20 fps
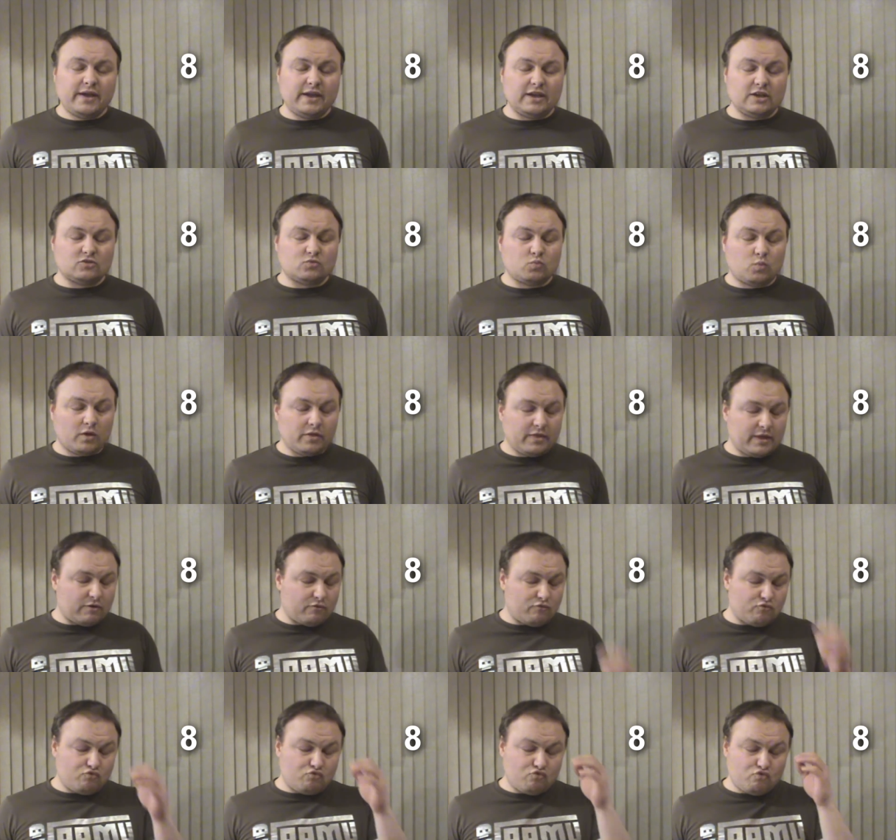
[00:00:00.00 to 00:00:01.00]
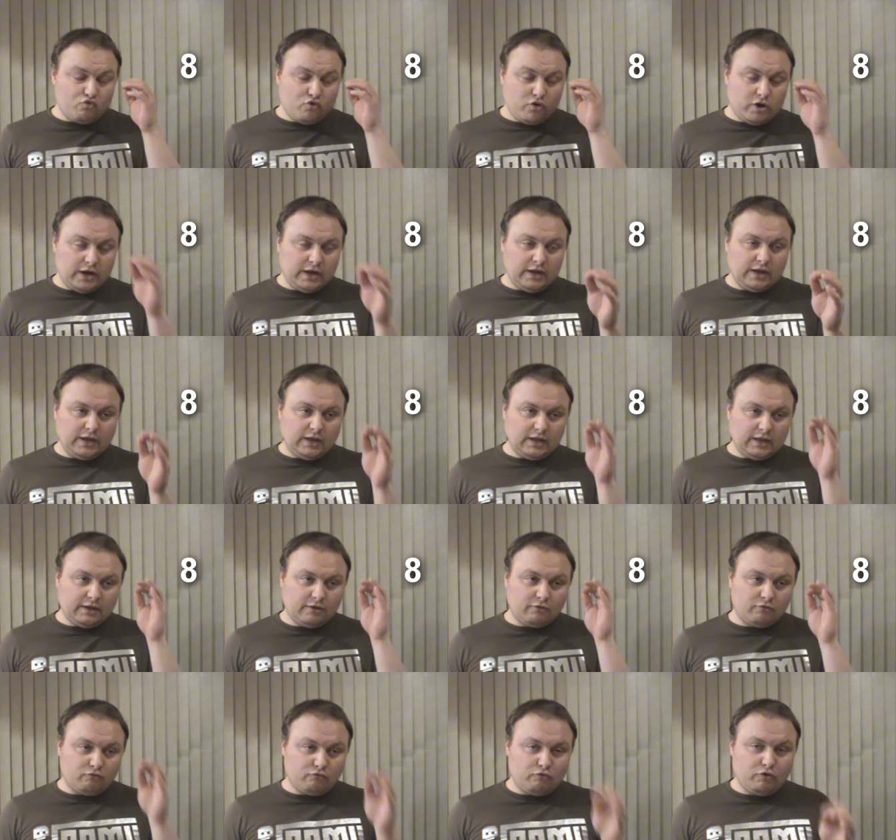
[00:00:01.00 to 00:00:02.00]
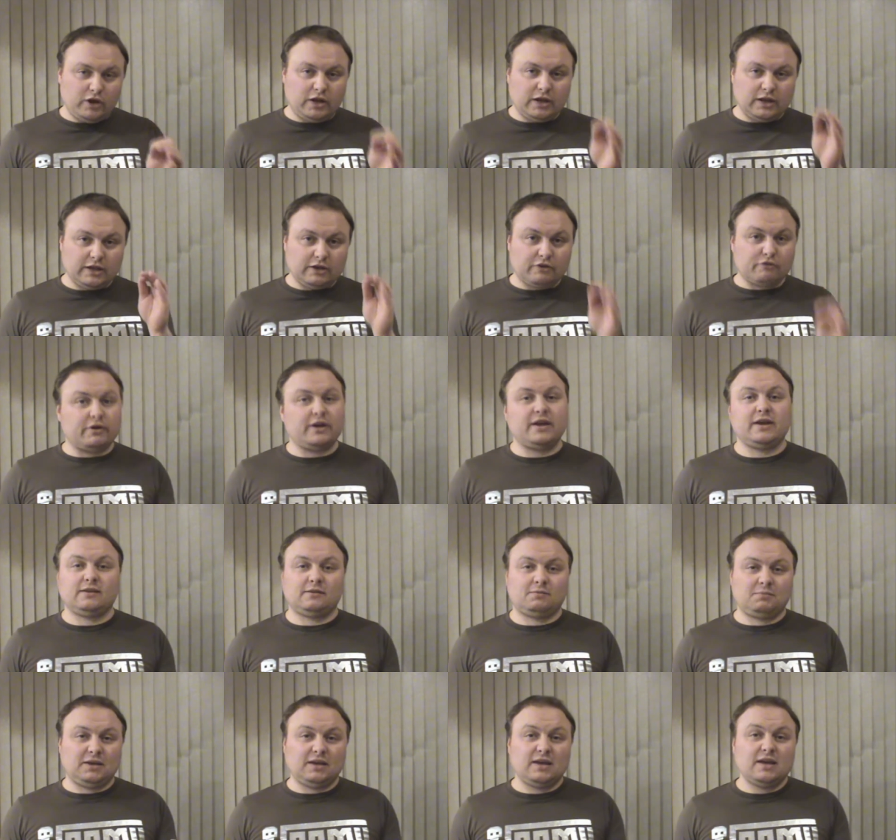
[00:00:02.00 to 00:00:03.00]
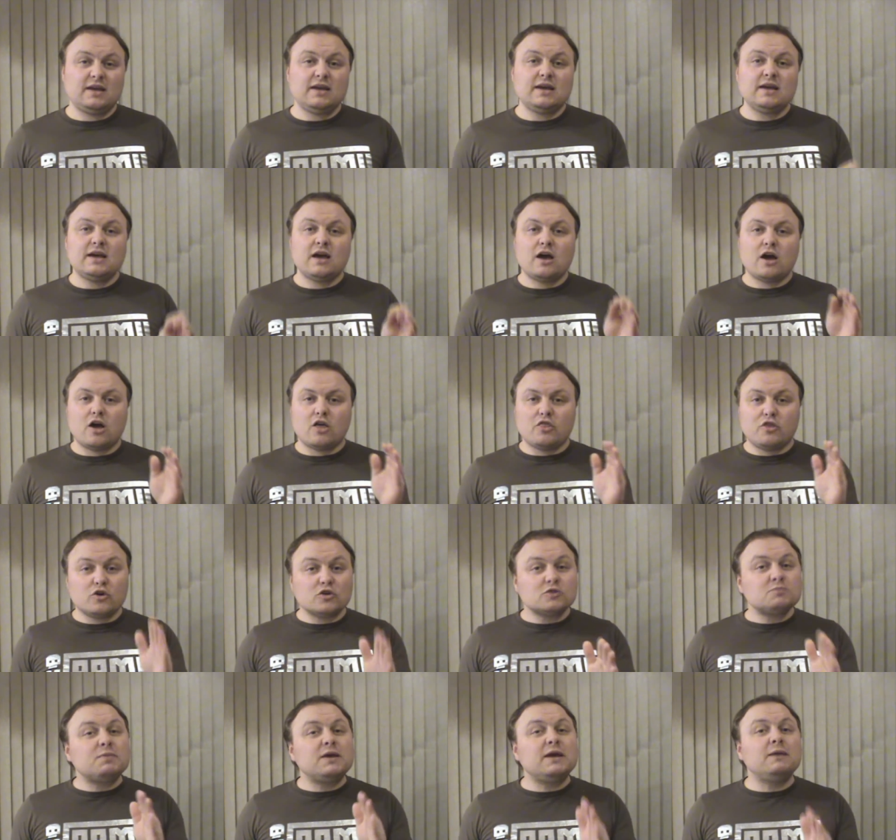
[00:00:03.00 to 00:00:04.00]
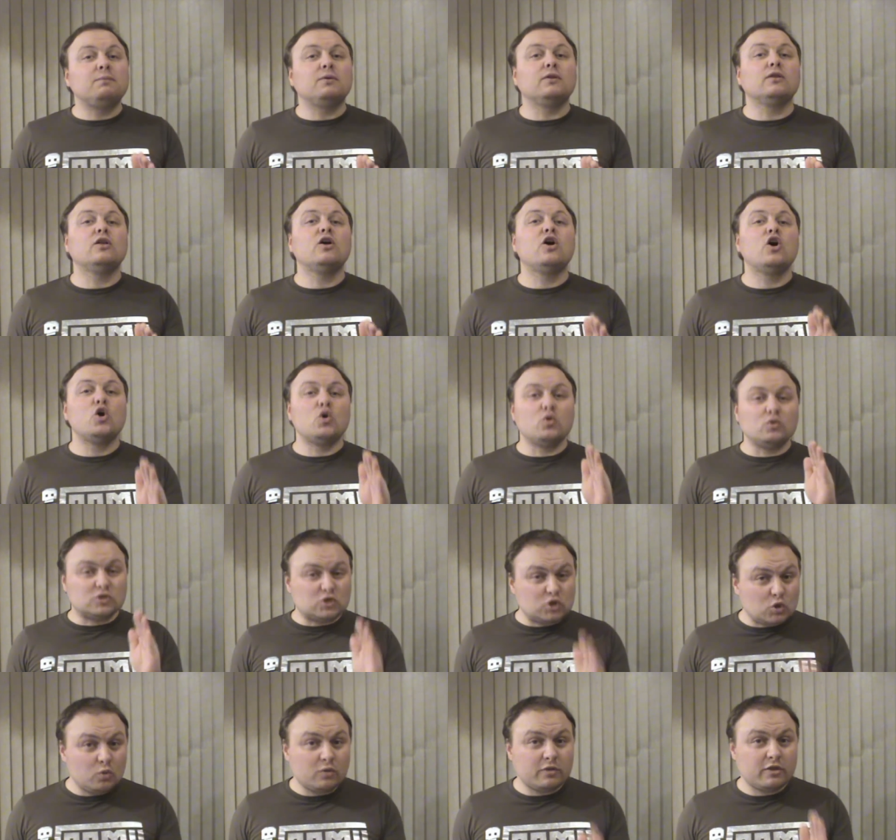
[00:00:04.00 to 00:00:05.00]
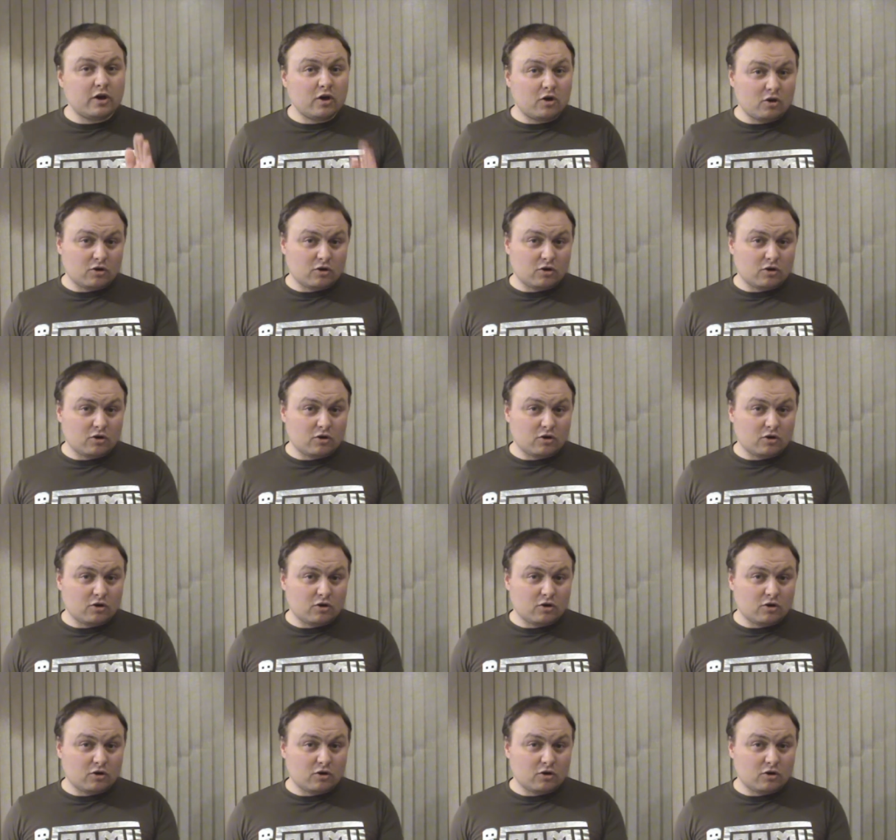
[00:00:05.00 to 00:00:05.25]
8 is one that really, really grates me. Those people who toot their